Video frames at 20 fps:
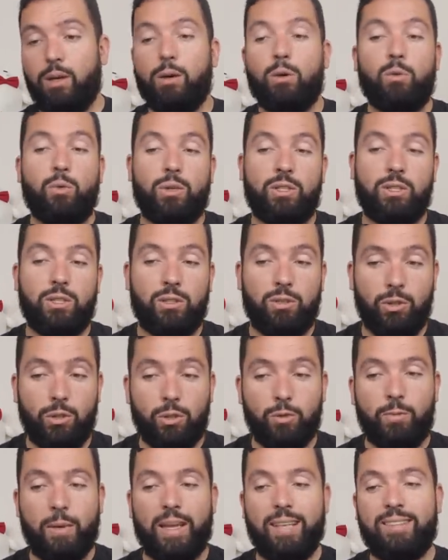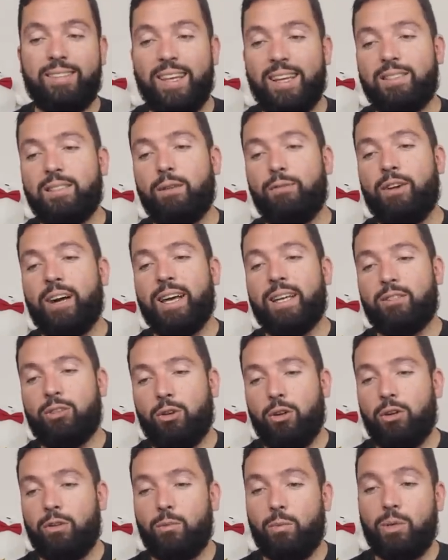which is used by the testify
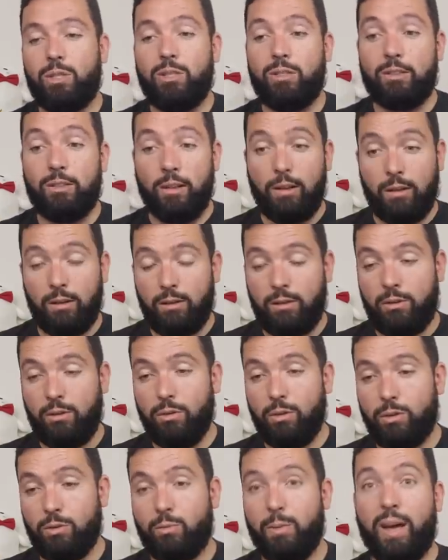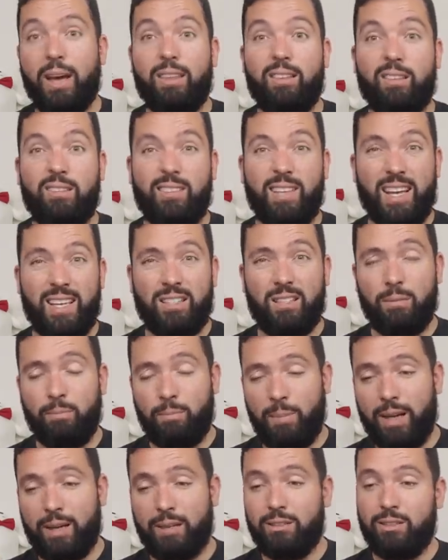assert, which is used by the testing
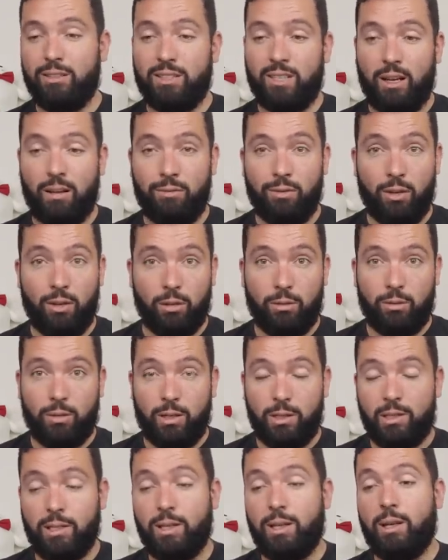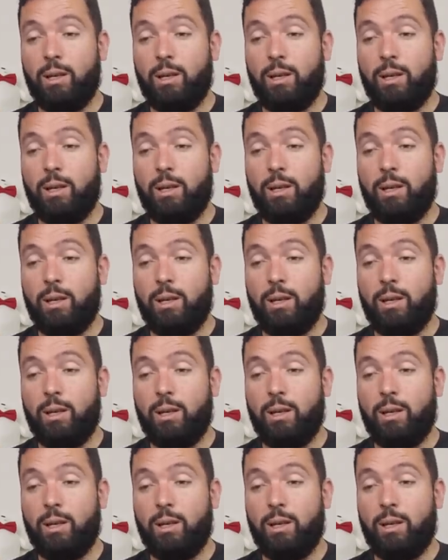package inside of logrus,